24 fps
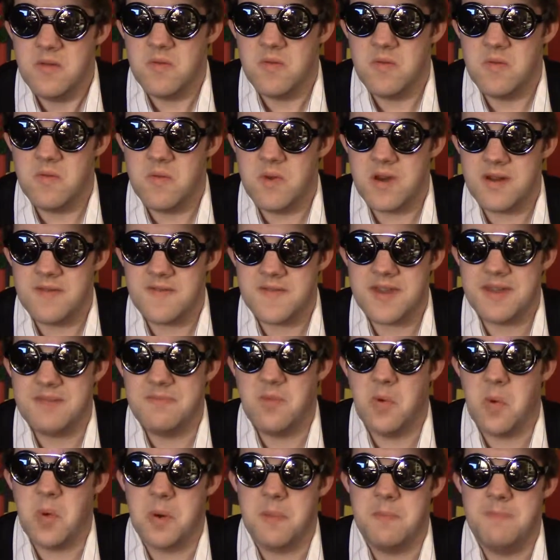One of the
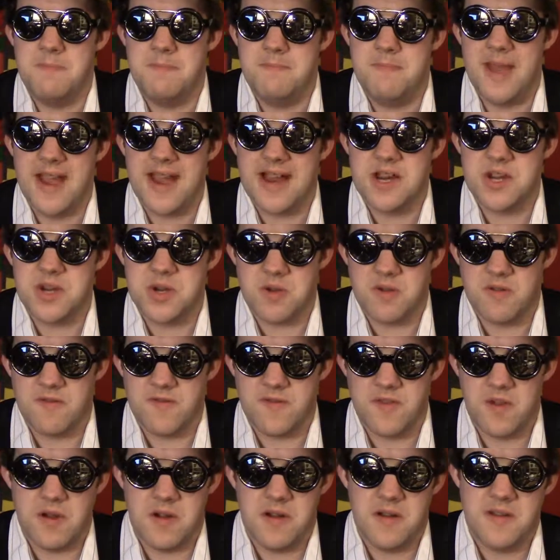more major
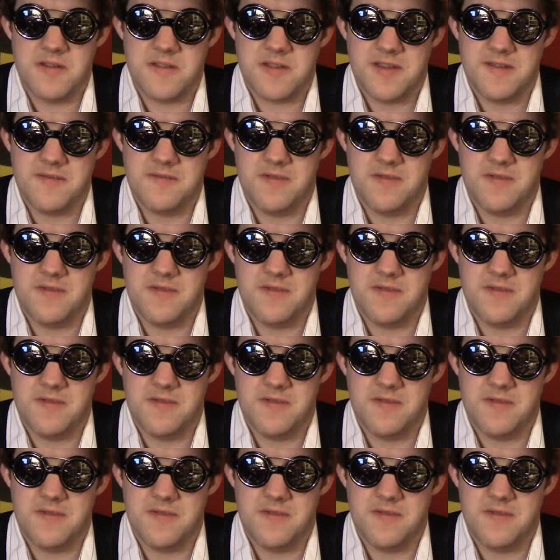flaws